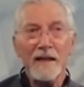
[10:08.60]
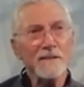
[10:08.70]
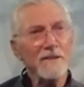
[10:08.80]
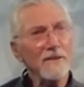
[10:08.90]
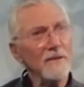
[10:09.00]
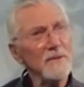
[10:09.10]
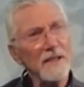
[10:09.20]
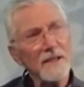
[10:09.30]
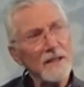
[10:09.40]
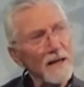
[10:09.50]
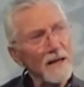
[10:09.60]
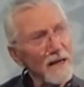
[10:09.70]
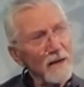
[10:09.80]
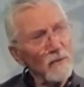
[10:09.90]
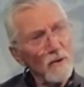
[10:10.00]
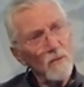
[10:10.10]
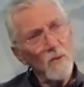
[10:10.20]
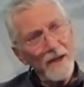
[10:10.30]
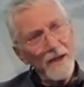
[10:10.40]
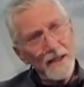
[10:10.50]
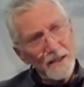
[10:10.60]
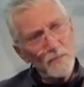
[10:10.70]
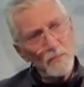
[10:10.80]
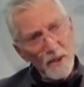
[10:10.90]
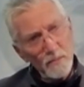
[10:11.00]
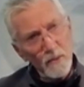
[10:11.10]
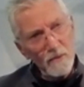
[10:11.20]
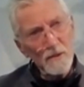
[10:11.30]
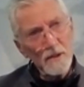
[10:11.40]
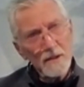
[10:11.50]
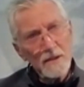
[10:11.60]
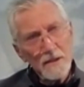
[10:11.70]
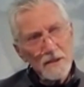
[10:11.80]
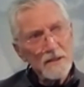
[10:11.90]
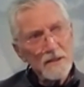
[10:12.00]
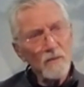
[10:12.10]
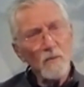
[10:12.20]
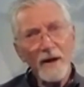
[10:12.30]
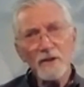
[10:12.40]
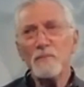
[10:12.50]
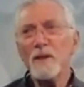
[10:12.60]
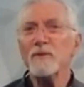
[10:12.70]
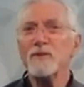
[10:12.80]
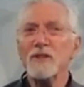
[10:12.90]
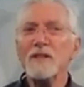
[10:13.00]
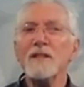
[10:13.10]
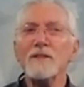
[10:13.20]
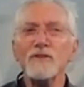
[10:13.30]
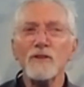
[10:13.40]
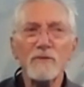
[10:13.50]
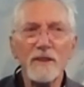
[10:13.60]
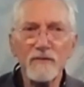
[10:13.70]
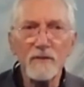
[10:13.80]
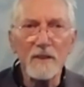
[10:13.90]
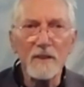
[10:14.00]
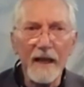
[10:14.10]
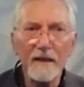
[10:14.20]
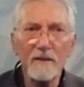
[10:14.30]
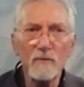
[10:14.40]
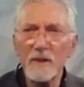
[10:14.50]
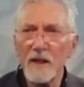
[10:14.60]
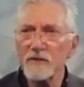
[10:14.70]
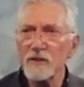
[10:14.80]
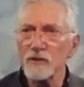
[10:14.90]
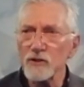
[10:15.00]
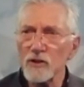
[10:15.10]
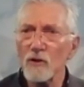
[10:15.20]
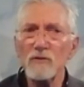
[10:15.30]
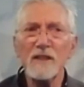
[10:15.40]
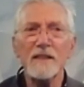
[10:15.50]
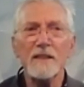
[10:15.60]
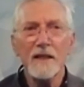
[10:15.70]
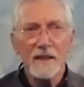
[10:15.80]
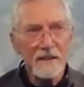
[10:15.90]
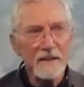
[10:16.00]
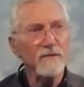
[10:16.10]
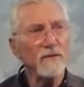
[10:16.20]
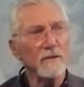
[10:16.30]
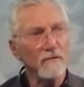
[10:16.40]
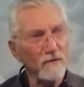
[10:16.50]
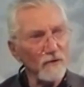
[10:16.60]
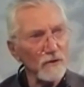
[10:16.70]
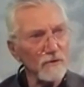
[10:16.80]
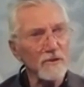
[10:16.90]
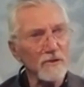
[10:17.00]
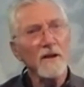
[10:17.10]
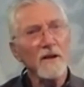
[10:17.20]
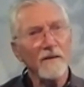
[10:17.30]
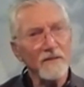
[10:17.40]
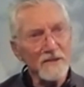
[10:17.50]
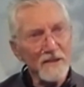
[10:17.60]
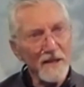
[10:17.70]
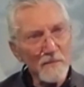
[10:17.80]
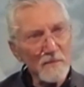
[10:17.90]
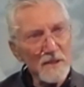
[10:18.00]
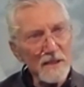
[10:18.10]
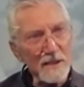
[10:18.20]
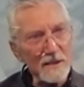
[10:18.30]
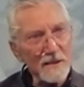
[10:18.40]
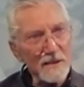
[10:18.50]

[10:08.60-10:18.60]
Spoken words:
And so I'm thinking, why do people see this so differently? How can we have such totally different views of the same thing?